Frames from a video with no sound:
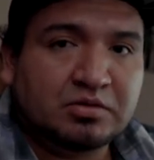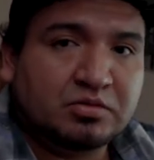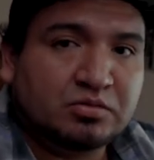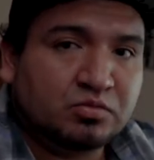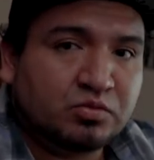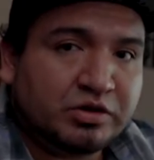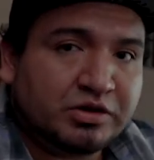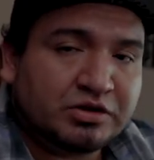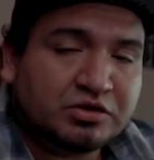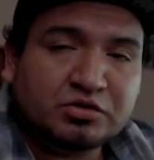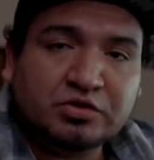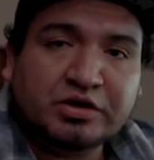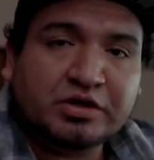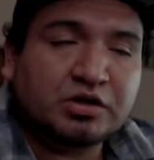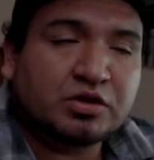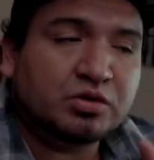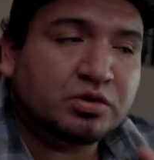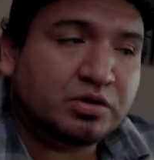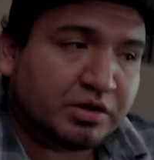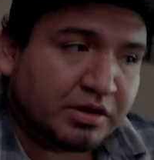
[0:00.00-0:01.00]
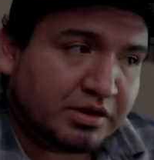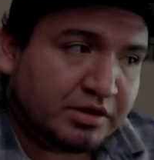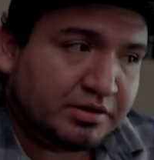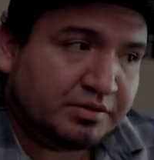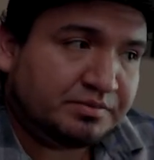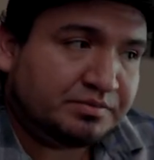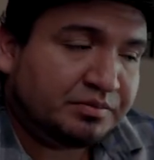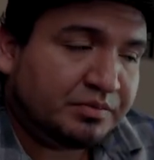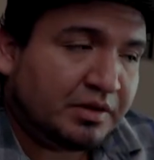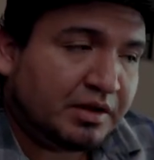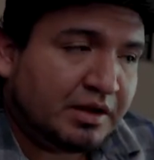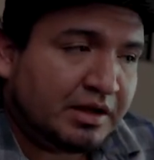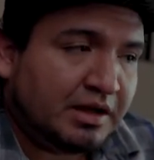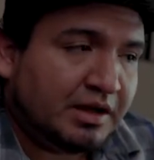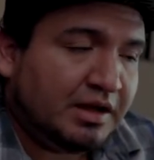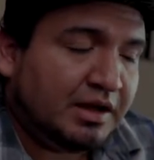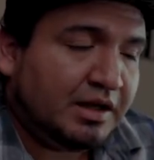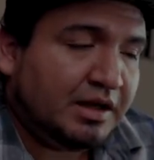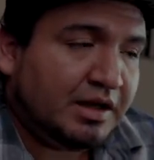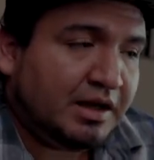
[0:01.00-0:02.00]
We are doing a hook.
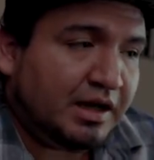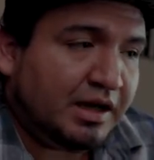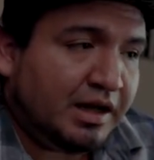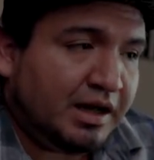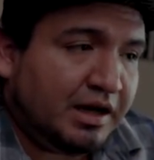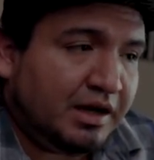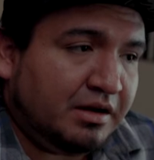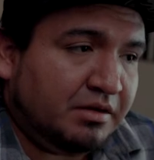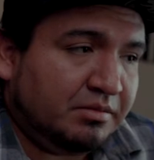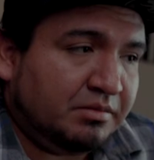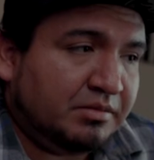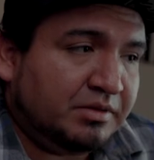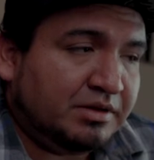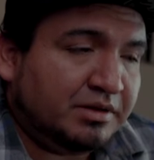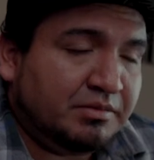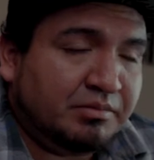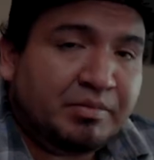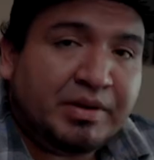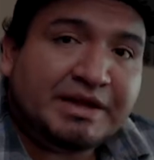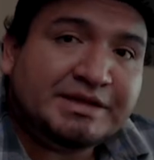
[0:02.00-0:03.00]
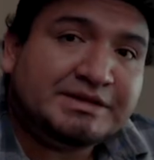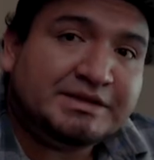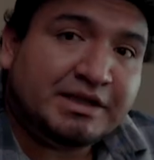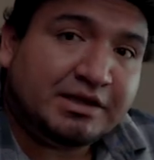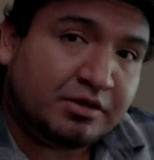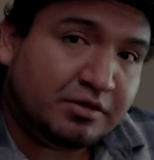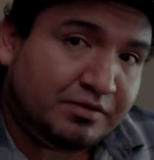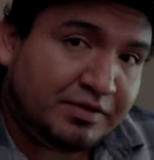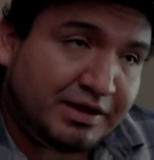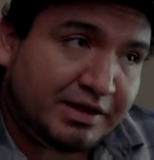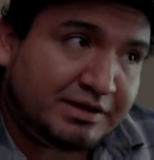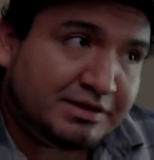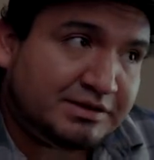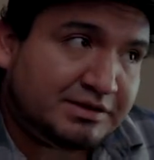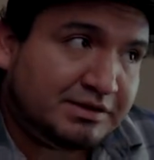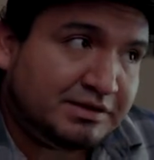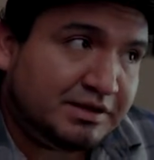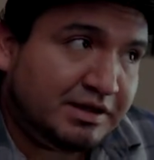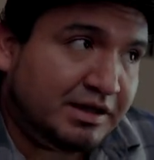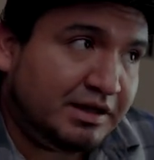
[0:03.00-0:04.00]
The best thing of this
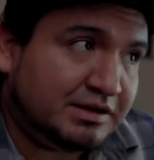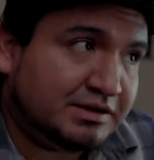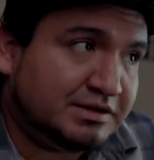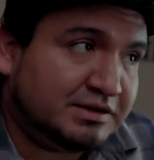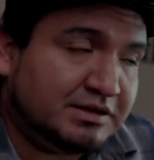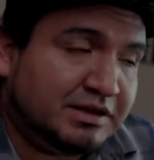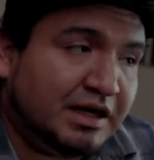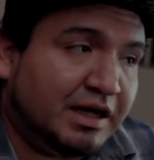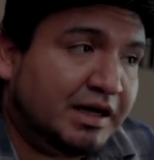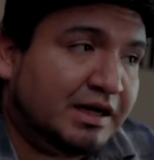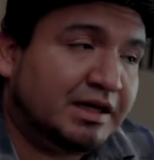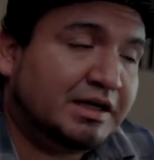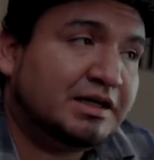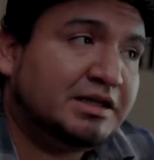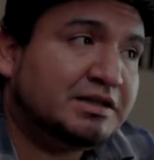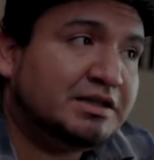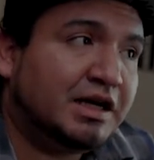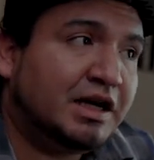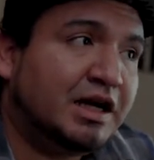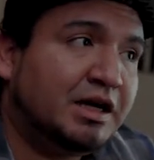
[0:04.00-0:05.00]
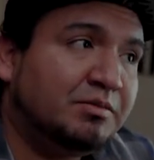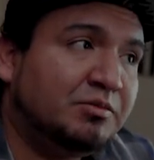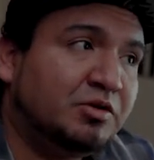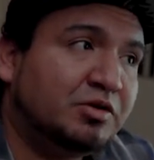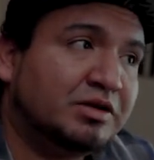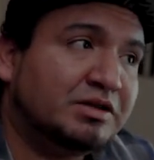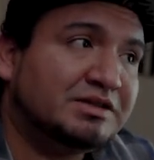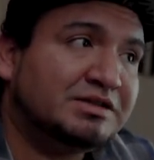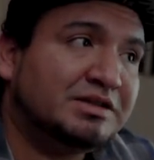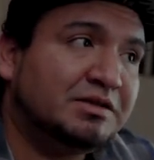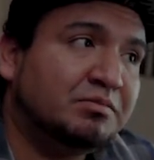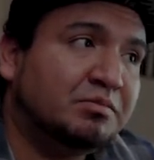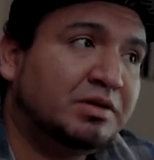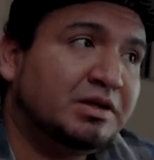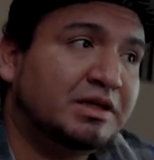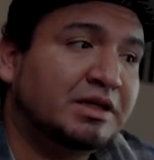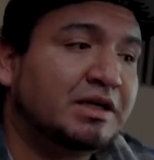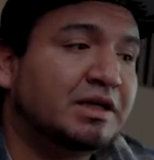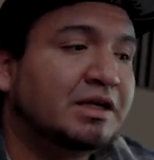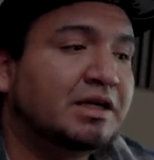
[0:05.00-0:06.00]
is at any time you can
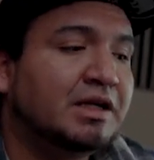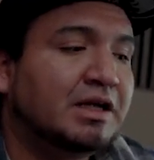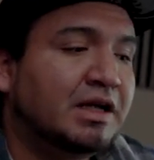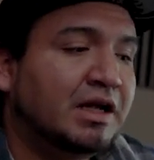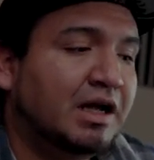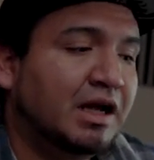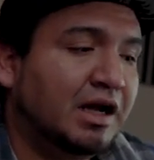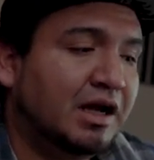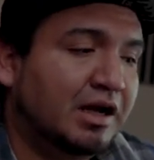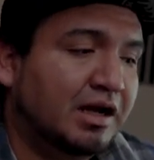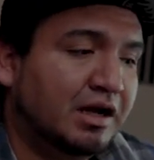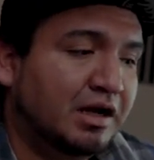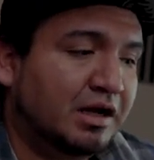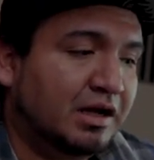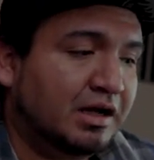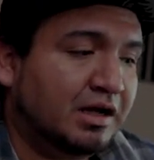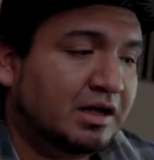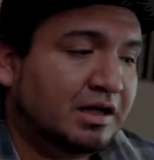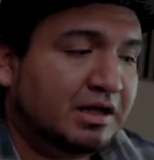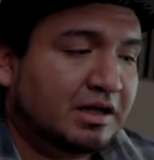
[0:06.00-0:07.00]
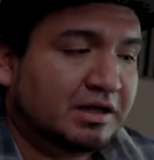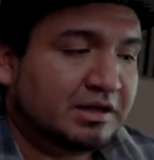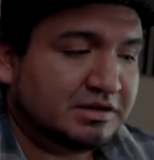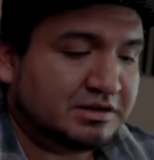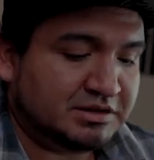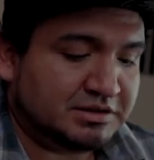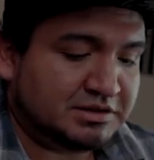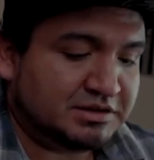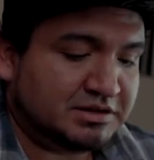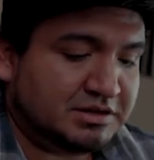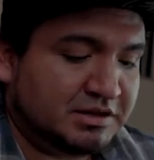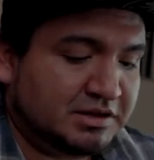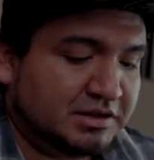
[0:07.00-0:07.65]
simply just